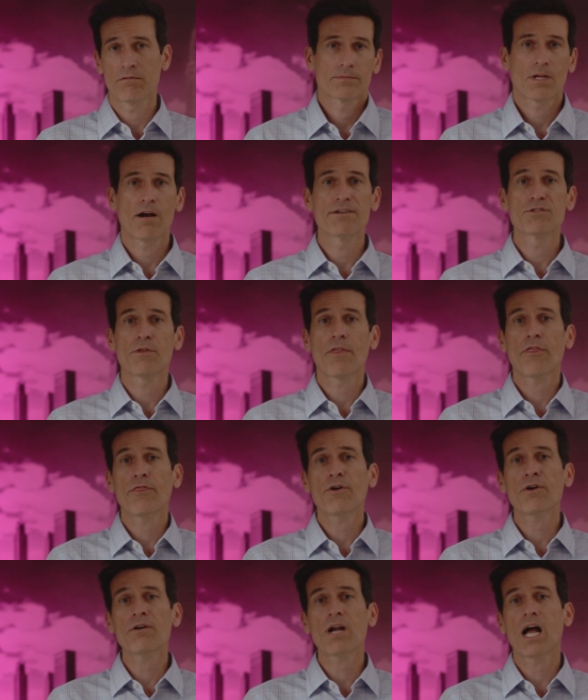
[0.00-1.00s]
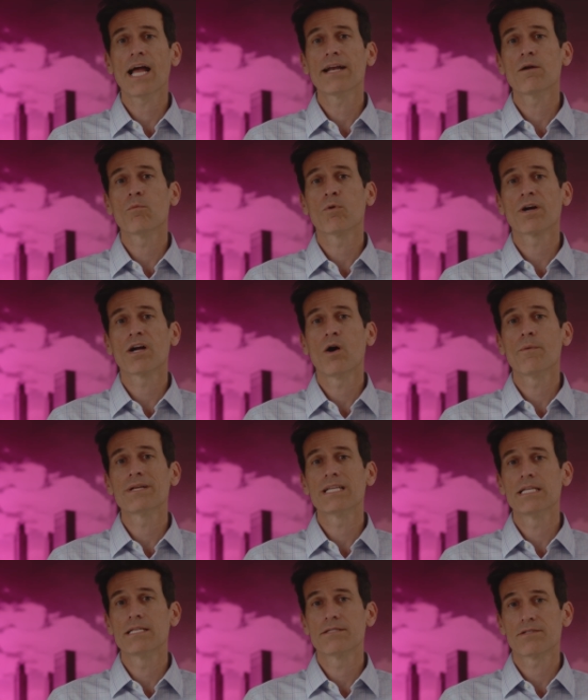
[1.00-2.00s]
All right, so the third item we're going
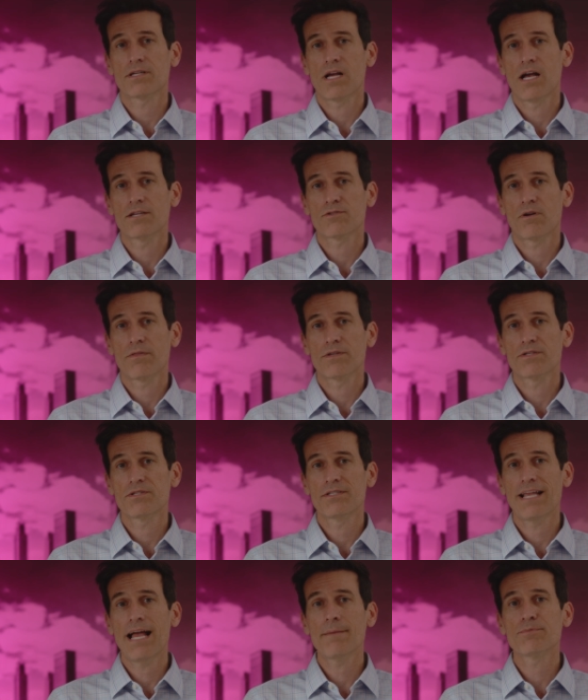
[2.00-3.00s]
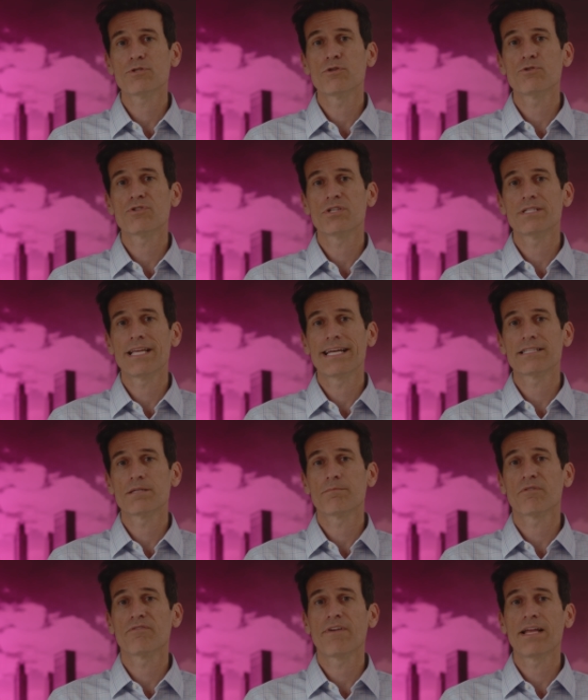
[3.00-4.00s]
to discuss are the steps you should take to
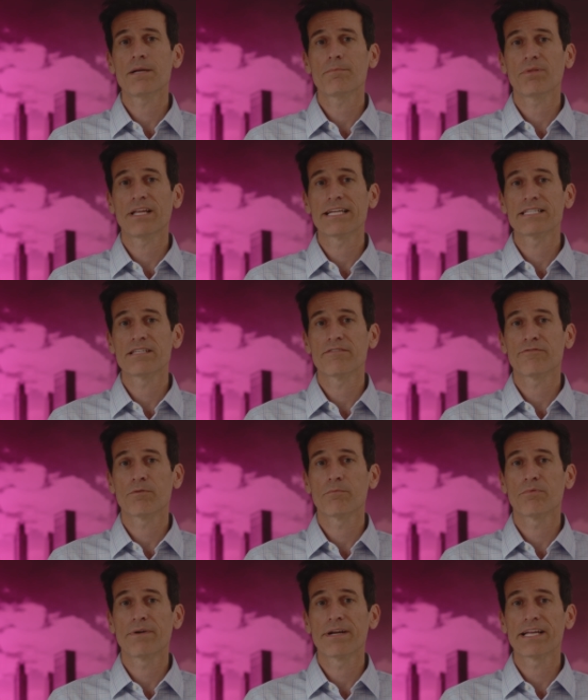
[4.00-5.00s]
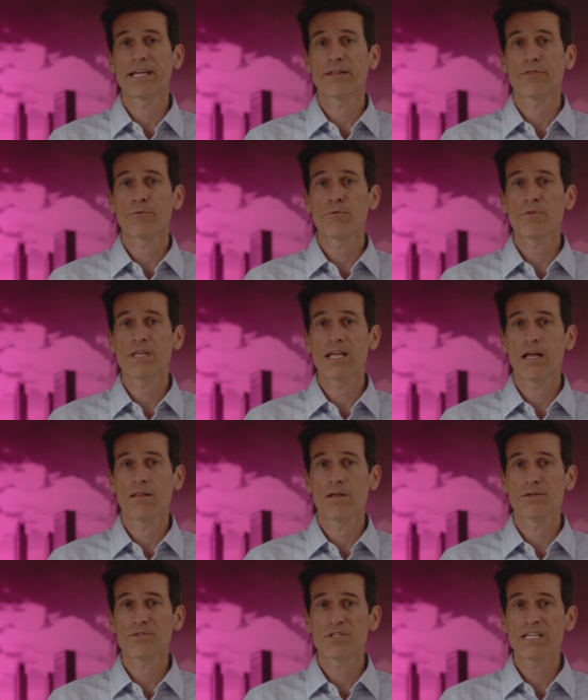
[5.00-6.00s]
prevent a plaintiff from breaking through the
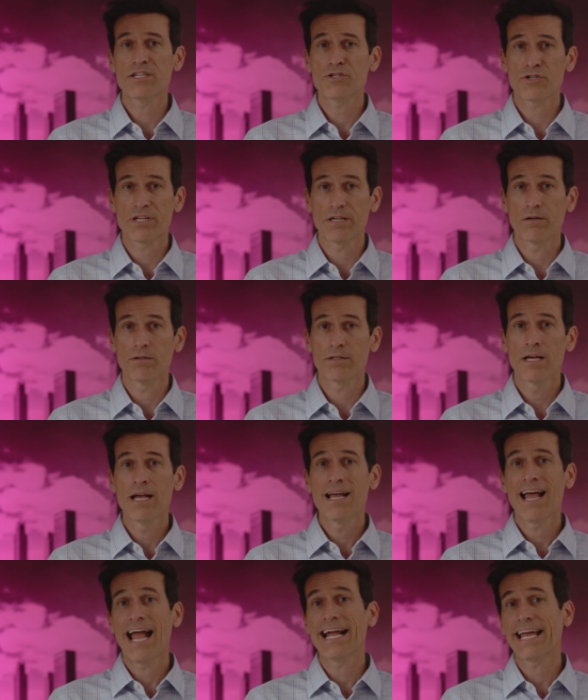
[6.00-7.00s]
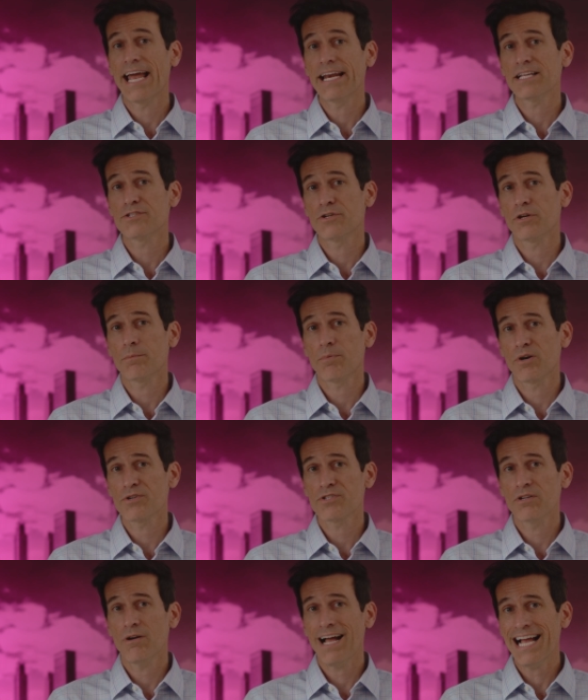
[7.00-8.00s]
LLC shield and getting to your
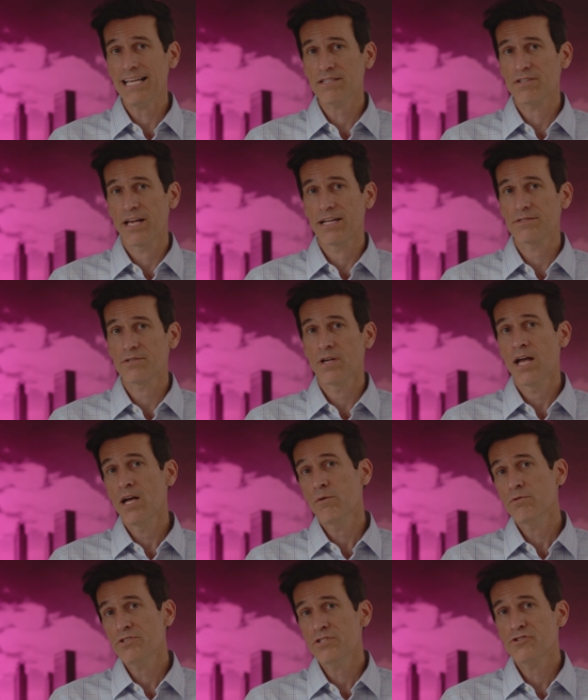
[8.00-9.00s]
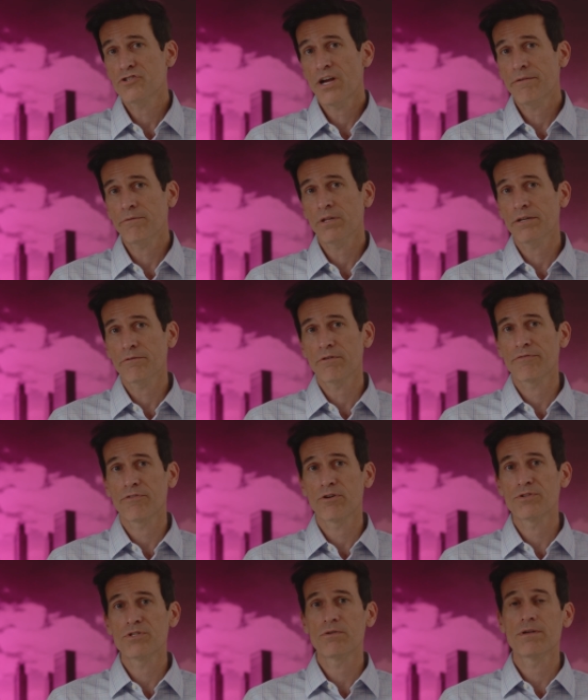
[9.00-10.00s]
personal assets, which is generally
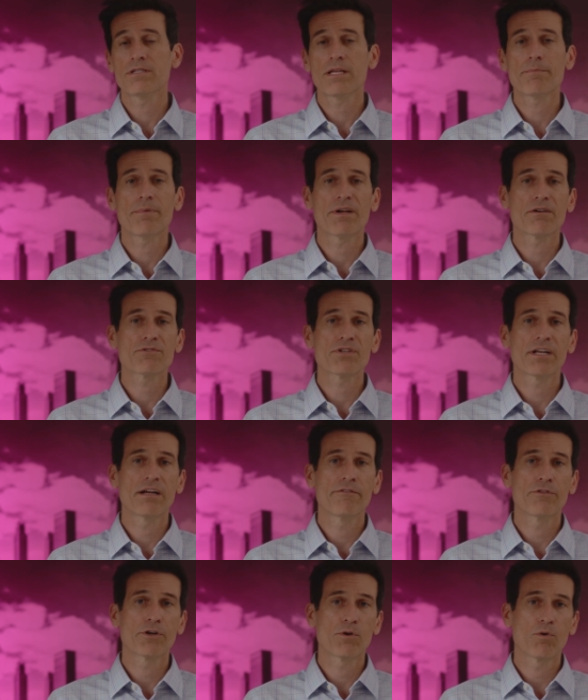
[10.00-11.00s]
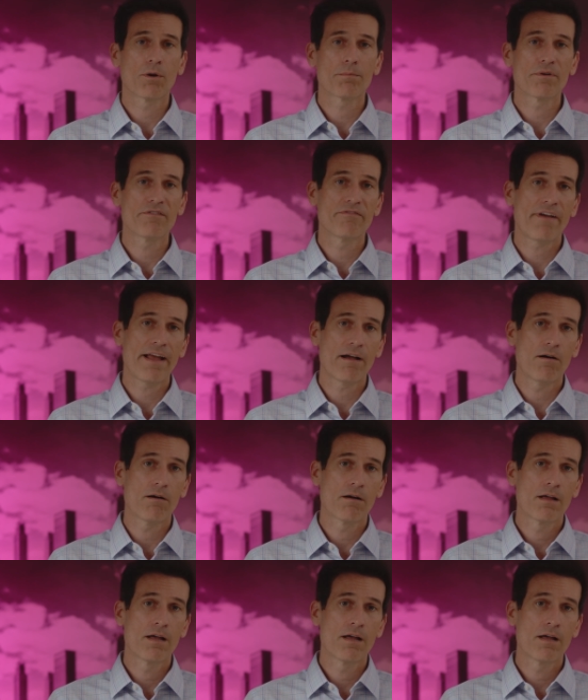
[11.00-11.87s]
referred to as a piercing of the corporate veil.